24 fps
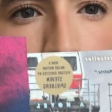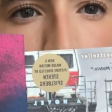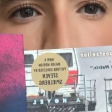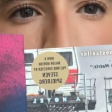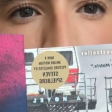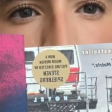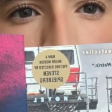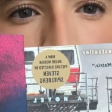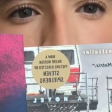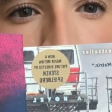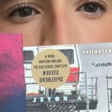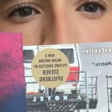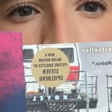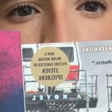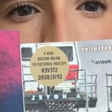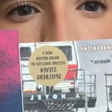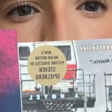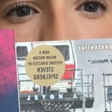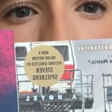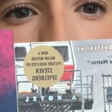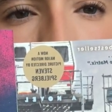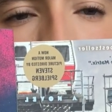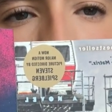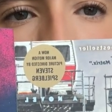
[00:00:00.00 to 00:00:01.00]
Do you see what I mean?
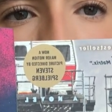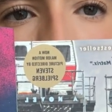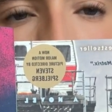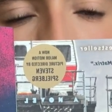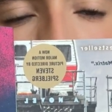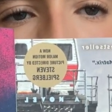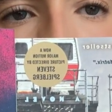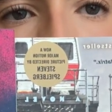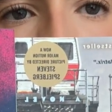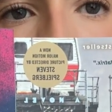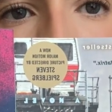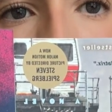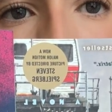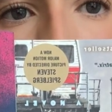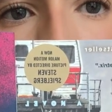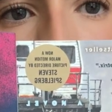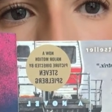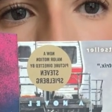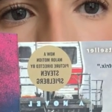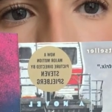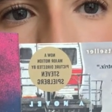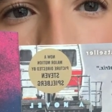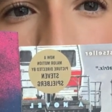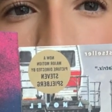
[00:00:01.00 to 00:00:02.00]

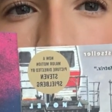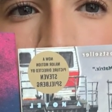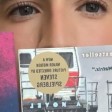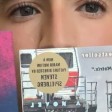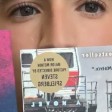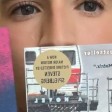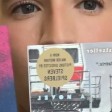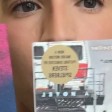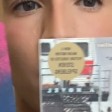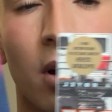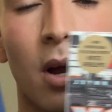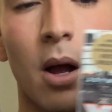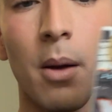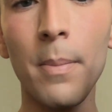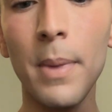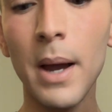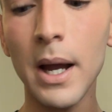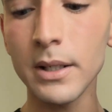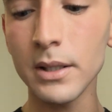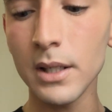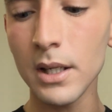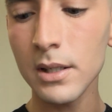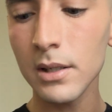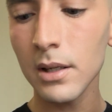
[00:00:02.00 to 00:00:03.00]
It's a little bit more
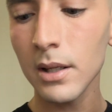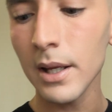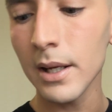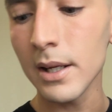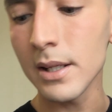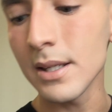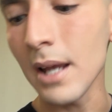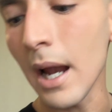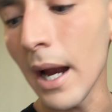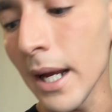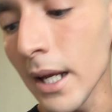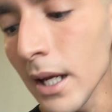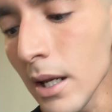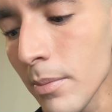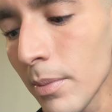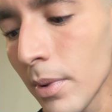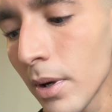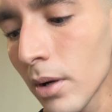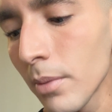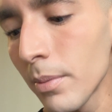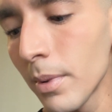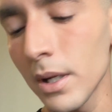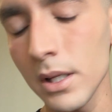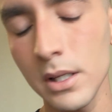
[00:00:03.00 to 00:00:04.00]
compact. It's not like a tiny
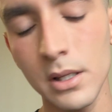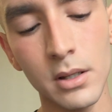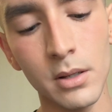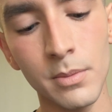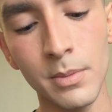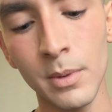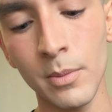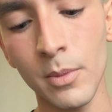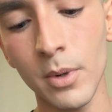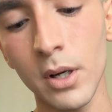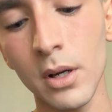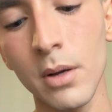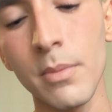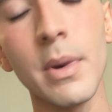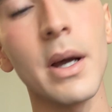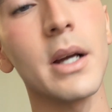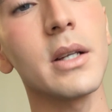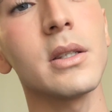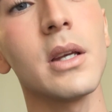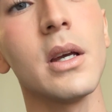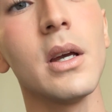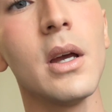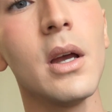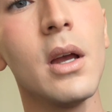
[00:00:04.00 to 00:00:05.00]
book, but it's a little bit more compact.